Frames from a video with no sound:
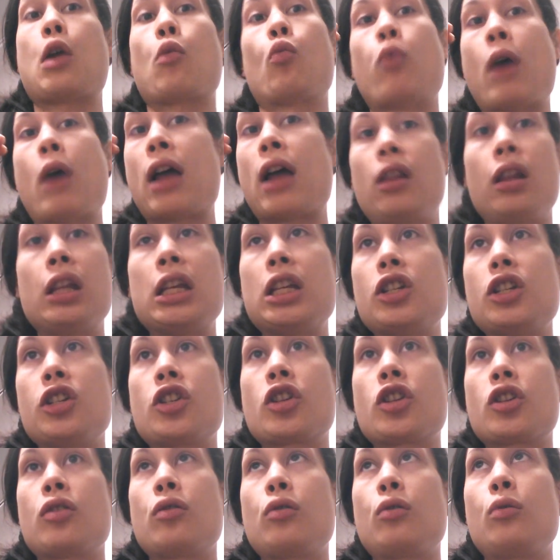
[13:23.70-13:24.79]
well
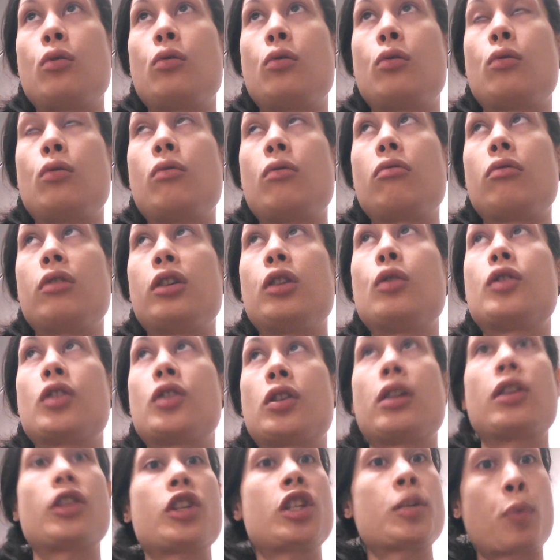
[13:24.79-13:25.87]
into
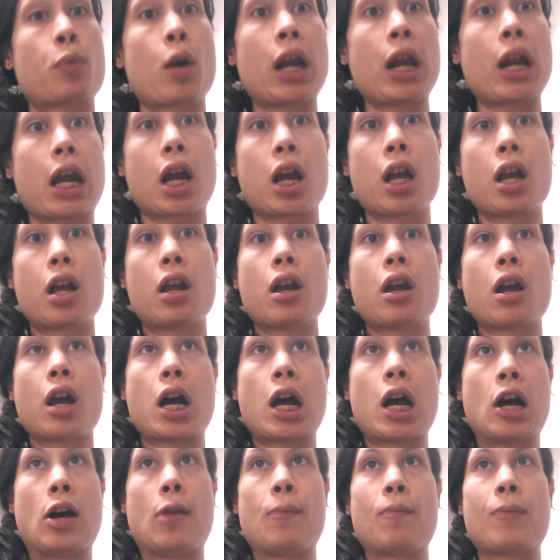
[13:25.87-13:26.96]
usually the spring,
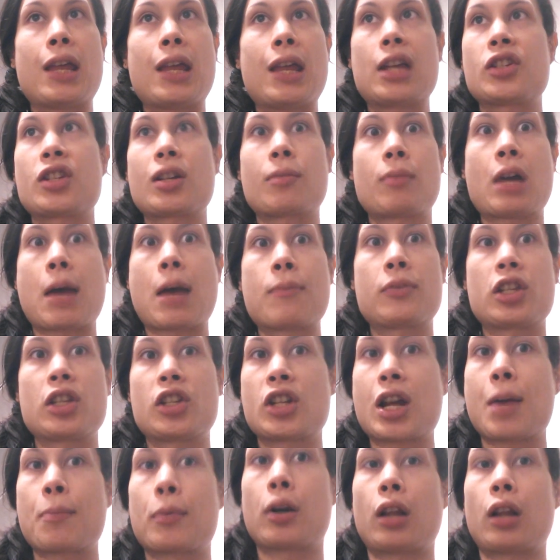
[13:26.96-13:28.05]
and sometimes the
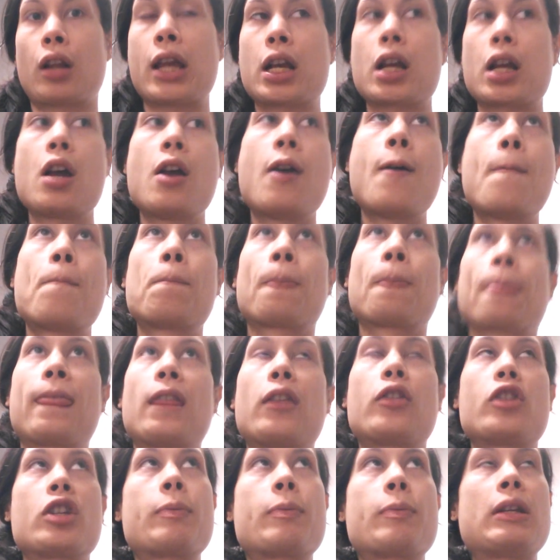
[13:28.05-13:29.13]
summer.
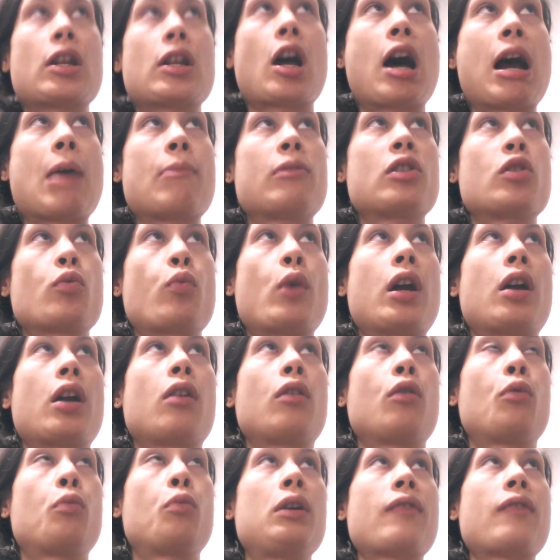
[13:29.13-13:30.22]
There's been times
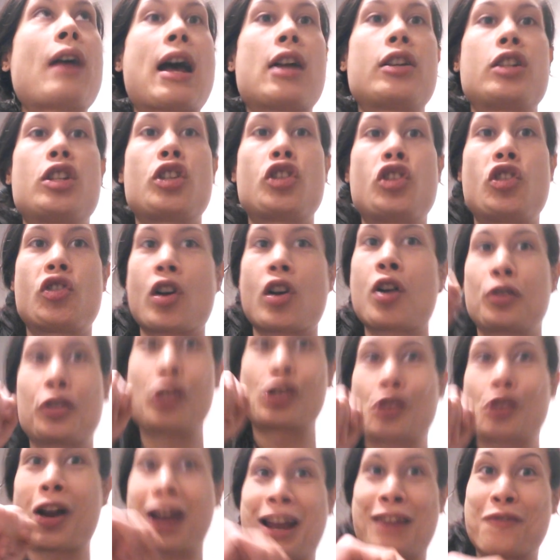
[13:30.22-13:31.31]
where we've had to struggle to
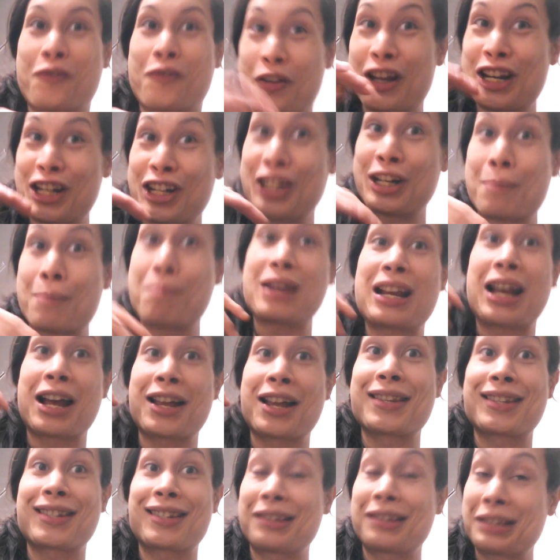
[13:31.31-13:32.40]
try and finish it
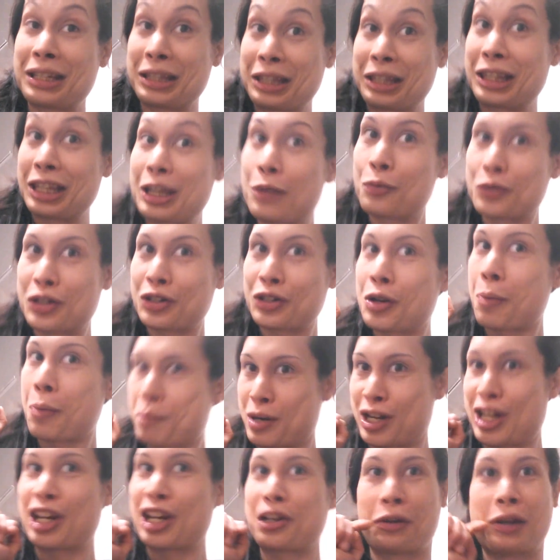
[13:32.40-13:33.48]
because it was a
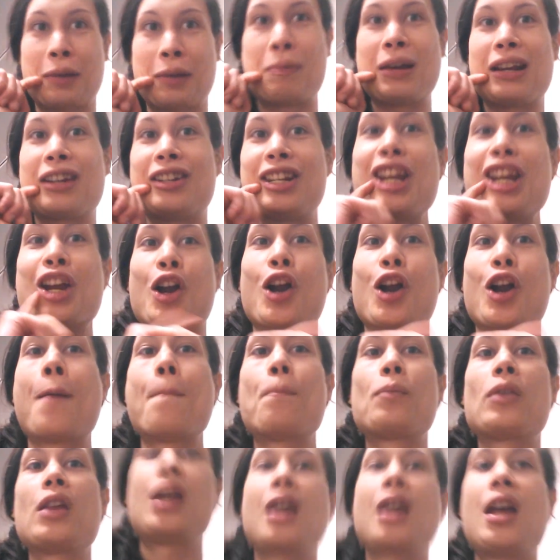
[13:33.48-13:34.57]
particularly big deer.
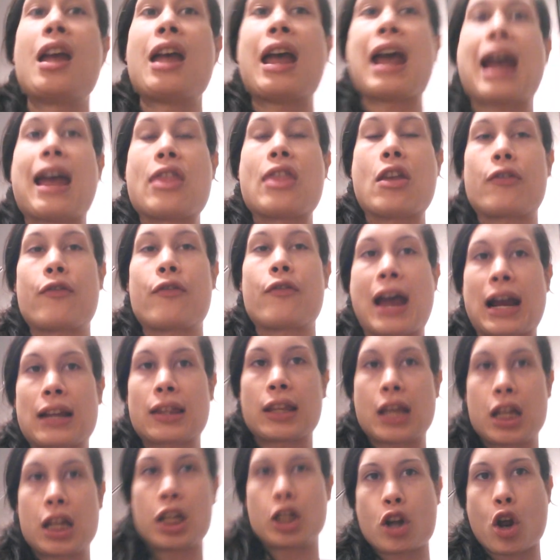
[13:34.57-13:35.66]
And the fact
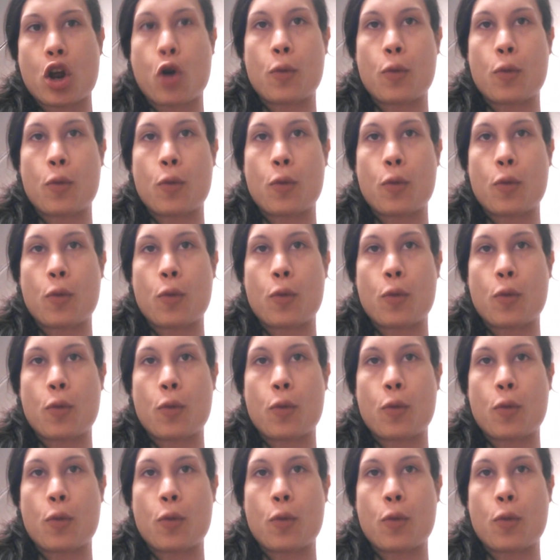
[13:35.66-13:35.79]
that,